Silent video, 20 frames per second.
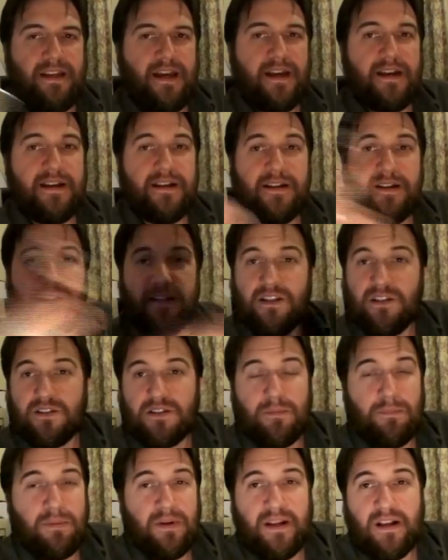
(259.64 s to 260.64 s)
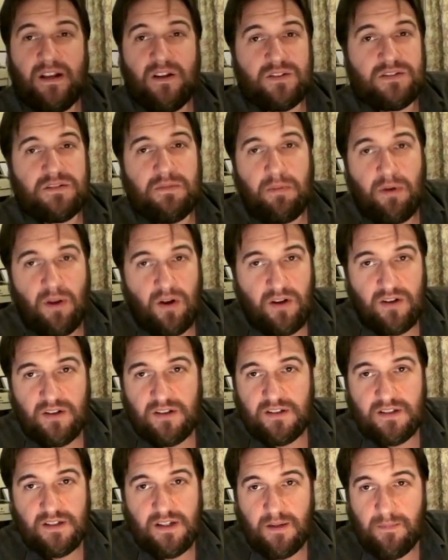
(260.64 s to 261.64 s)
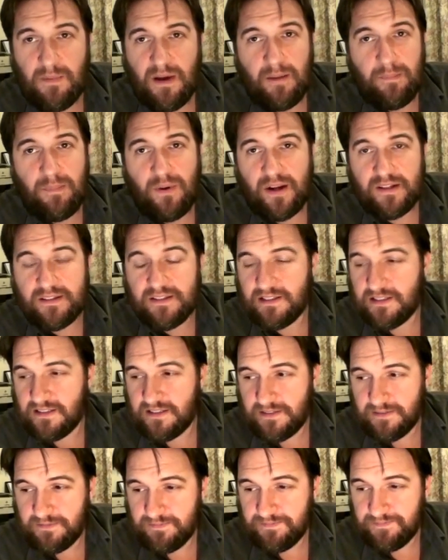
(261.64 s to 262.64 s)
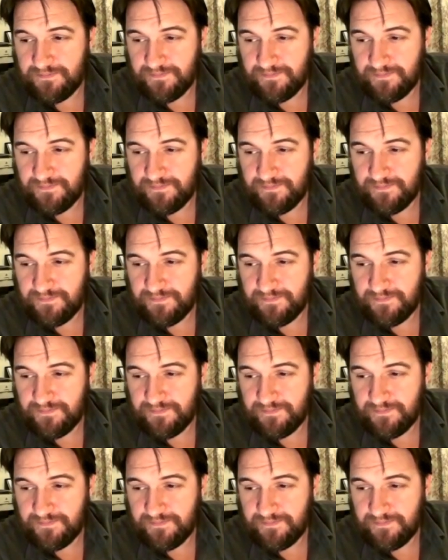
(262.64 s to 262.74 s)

Yeah, completely lost the plot. I'm out of practice.